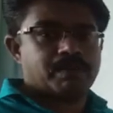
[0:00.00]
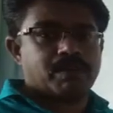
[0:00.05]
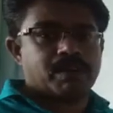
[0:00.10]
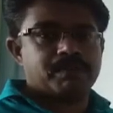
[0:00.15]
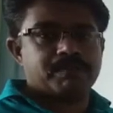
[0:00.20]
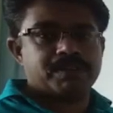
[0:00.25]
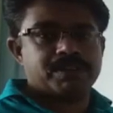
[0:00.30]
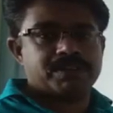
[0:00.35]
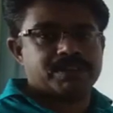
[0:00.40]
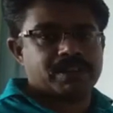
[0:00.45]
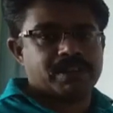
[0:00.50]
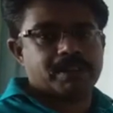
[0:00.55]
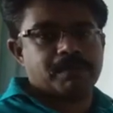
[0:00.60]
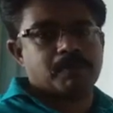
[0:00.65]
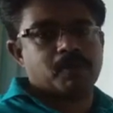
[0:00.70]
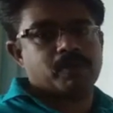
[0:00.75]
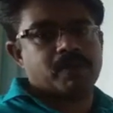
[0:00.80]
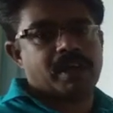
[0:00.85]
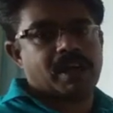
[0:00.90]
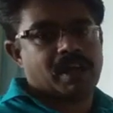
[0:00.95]
one we said
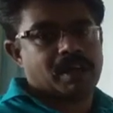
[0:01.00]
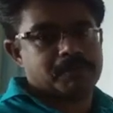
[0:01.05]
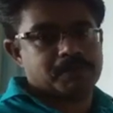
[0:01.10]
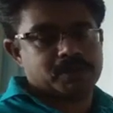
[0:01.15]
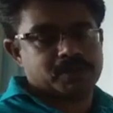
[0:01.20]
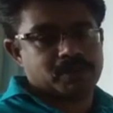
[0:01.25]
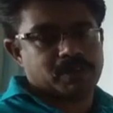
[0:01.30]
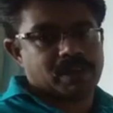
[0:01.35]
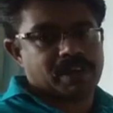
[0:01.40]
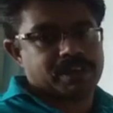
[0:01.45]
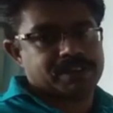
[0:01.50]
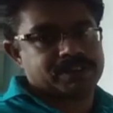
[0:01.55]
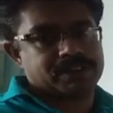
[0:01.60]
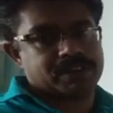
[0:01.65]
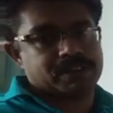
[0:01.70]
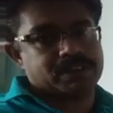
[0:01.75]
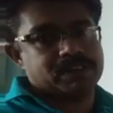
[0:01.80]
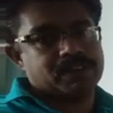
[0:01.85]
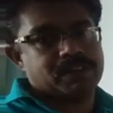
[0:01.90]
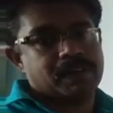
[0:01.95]
about habitual
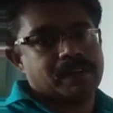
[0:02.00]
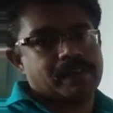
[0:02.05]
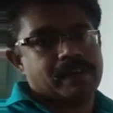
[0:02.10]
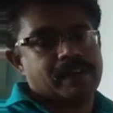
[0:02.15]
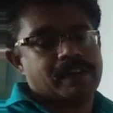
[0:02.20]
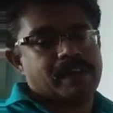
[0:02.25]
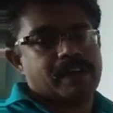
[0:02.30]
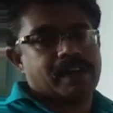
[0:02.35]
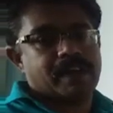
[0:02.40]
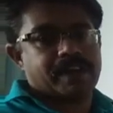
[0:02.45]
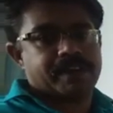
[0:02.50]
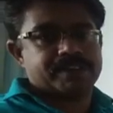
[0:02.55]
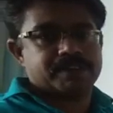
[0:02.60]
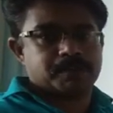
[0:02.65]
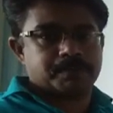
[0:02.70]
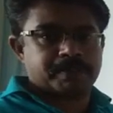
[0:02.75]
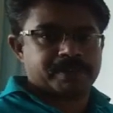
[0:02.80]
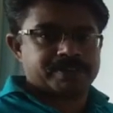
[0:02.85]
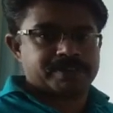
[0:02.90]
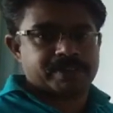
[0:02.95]
action,
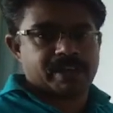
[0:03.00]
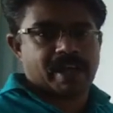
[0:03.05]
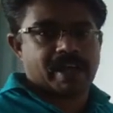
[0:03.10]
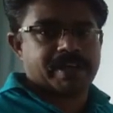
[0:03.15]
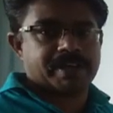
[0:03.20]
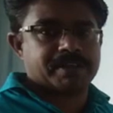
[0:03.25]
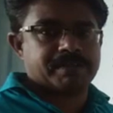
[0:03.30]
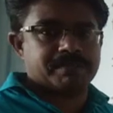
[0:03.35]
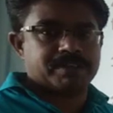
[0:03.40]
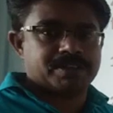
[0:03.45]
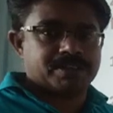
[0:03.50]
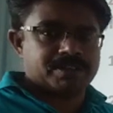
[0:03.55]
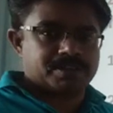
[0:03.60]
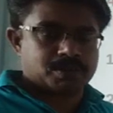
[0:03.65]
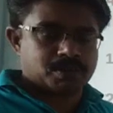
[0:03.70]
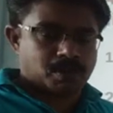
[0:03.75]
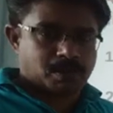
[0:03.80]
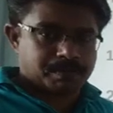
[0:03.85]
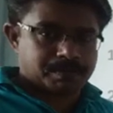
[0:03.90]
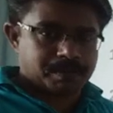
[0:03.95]
express
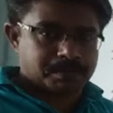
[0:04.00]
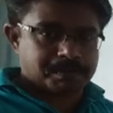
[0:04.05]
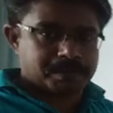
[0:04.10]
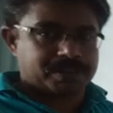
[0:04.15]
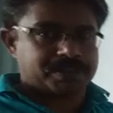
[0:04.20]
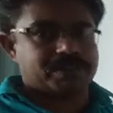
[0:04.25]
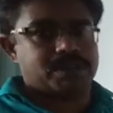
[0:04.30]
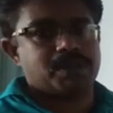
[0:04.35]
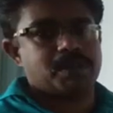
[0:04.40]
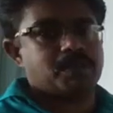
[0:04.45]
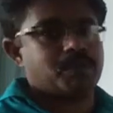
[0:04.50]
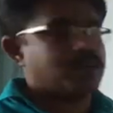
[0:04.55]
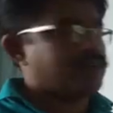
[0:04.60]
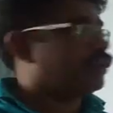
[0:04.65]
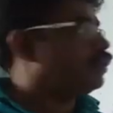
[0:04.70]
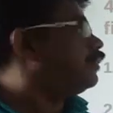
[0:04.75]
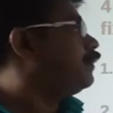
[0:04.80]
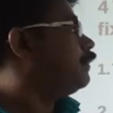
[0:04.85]
activities of the present one.